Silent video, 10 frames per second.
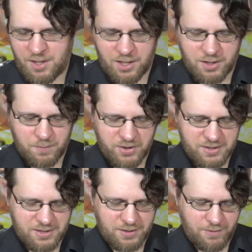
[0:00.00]
a
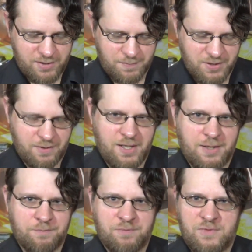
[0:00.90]
complete series, but yeah,
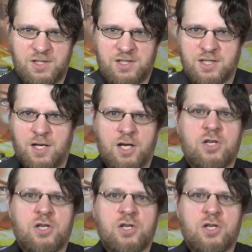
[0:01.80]
just a